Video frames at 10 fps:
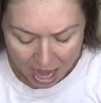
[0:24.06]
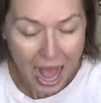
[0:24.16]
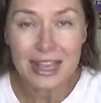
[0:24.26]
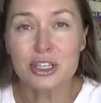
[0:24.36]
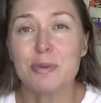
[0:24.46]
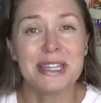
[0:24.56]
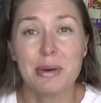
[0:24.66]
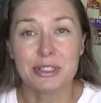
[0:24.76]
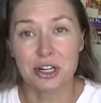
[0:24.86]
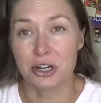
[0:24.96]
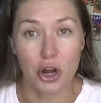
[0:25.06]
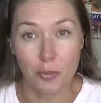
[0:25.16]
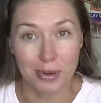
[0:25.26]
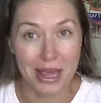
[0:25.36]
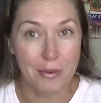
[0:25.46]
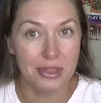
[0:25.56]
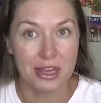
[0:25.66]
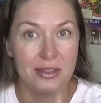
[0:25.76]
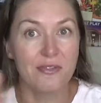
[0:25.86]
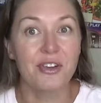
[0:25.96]
I assume that that would start on open, that
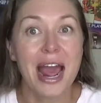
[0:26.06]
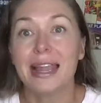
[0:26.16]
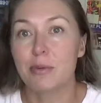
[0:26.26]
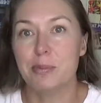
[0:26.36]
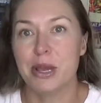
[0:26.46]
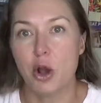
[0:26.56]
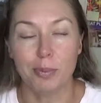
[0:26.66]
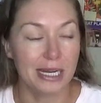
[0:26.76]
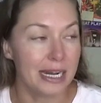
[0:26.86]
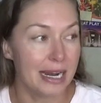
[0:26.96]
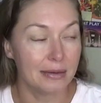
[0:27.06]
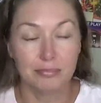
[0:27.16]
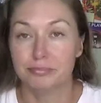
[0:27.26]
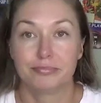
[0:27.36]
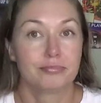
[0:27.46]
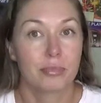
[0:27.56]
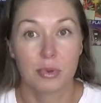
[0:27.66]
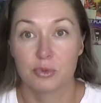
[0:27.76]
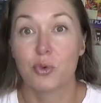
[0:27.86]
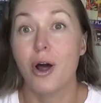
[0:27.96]
the, the finale would be opening night.
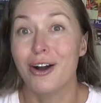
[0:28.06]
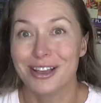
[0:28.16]
wrong.